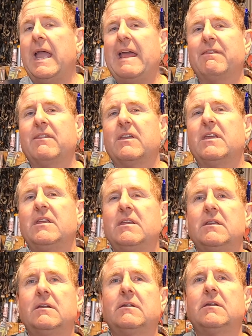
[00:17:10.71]
And
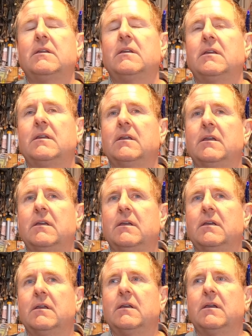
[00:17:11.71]
the
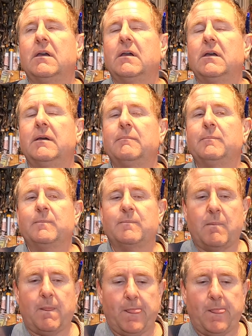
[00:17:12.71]
um,